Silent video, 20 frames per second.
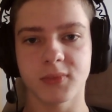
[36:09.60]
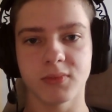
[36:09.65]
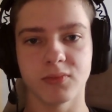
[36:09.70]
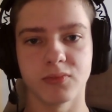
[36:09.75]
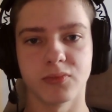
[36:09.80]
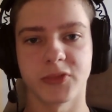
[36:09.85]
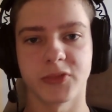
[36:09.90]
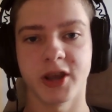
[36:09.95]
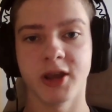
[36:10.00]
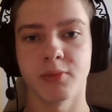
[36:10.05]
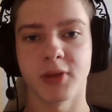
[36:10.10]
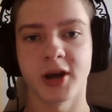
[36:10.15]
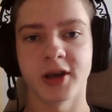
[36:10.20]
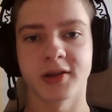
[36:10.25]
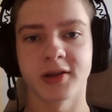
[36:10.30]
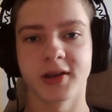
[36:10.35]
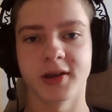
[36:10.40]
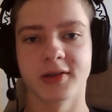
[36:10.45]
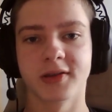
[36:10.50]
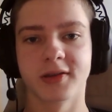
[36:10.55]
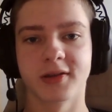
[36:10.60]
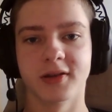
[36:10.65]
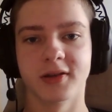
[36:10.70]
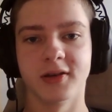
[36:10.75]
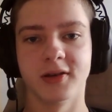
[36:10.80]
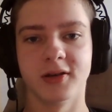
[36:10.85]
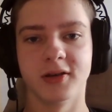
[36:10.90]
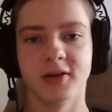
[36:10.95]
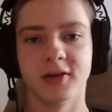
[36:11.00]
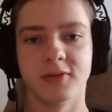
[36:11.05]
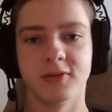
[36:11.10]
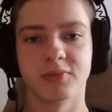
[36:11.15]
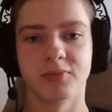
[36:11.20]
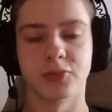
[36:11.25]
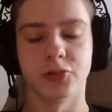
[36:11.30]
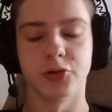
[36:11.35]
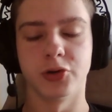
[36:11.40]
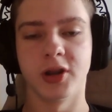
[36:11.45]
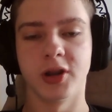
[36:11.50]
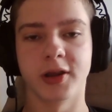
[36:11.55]
they might get
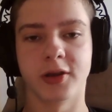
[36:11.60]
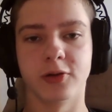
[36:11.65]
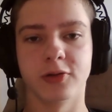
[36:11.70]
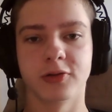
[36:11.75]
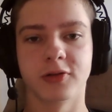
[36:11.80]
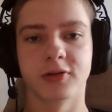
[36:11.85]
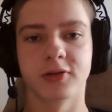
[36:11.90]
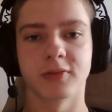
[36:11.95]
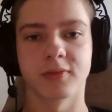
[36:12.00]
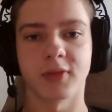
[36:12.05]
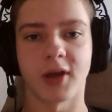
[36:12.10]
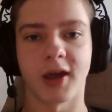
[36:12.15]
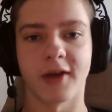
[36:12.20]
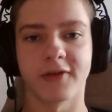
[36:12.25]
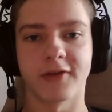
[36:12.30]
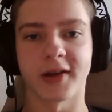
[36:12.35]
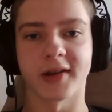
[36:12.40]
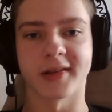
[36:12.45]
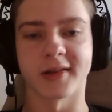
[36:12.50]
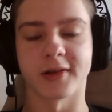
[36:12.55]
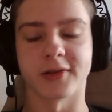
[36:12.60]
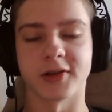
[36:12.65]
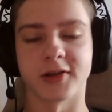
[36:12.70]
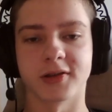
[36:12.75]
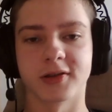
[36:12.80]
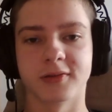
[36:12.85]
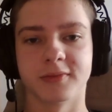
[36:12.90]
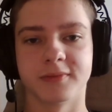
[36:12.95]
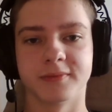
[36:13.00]
really good effects on it.